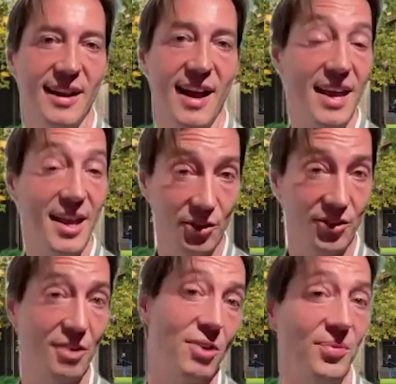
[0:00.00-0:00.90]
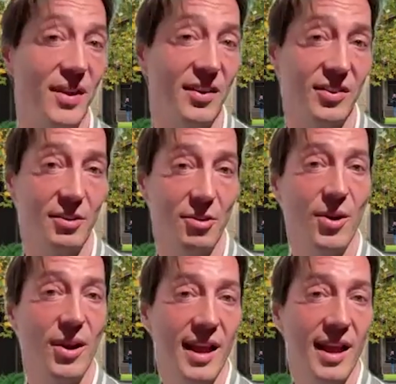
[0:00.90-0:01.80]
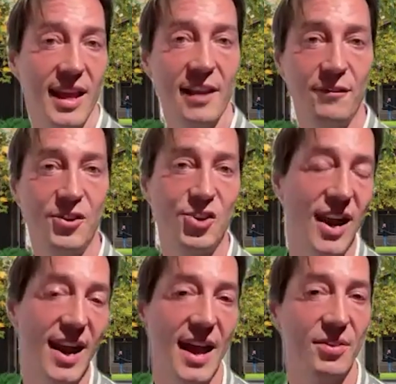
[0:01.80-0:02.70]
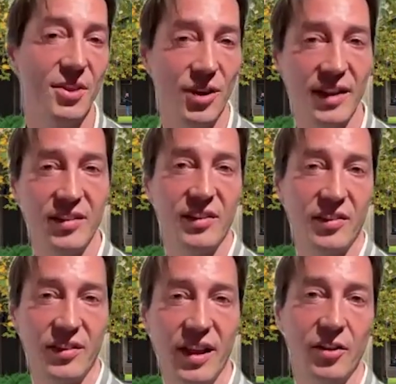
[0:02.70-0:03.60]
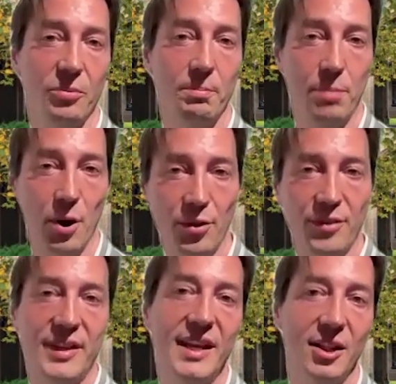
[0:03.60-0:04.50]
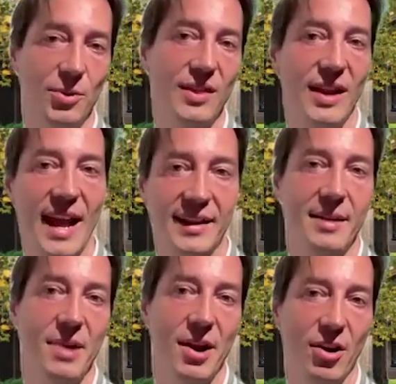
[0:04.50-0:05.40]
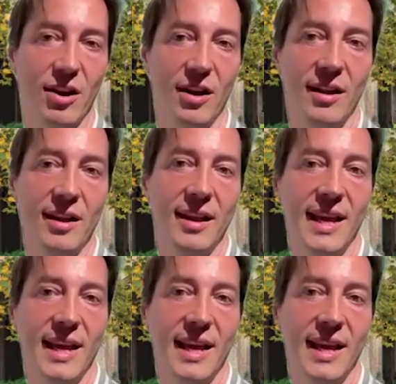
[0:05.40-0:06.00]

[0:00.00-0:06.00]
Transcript: Uh, he also wrote this. He wrote, if China and the United States both deal with Latin America